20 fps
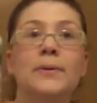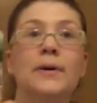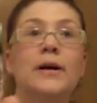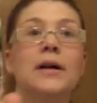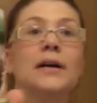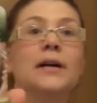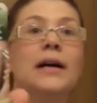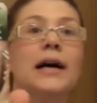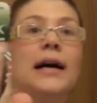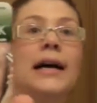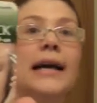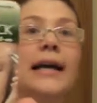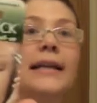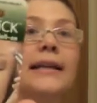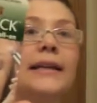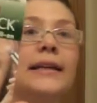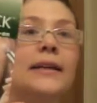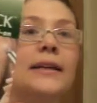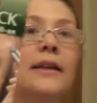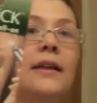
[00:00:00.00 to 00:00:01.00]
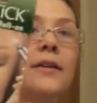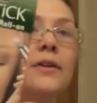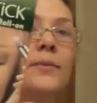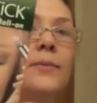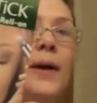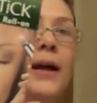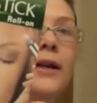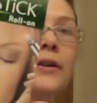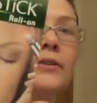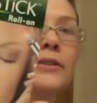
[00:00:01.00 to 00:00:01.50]
but I had to get another
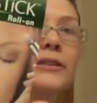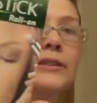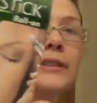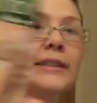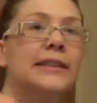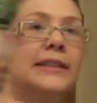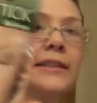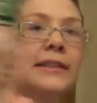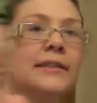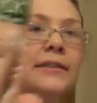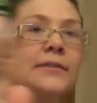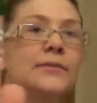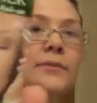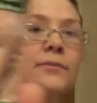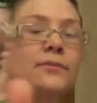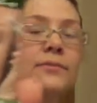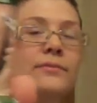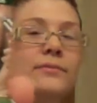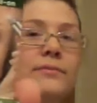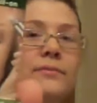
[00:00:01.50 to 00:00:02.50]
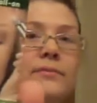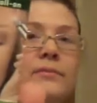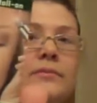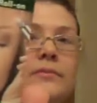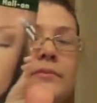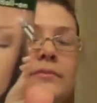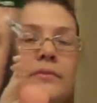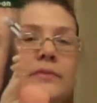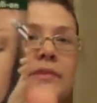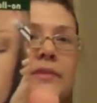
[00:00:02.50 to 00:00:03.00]
MigraStick.
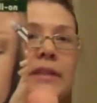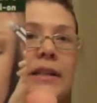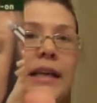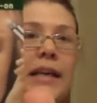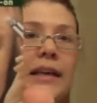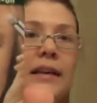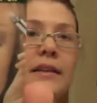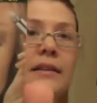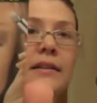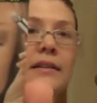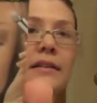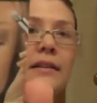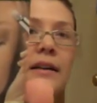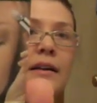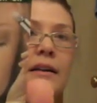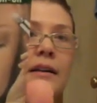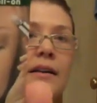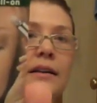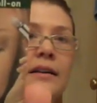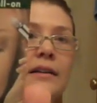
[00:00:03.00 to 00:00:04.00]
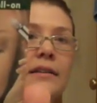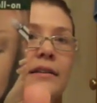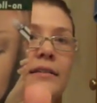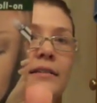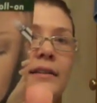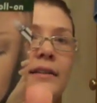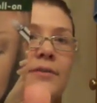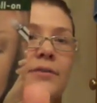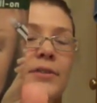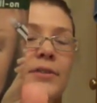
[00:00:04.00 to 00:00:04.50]
Can't live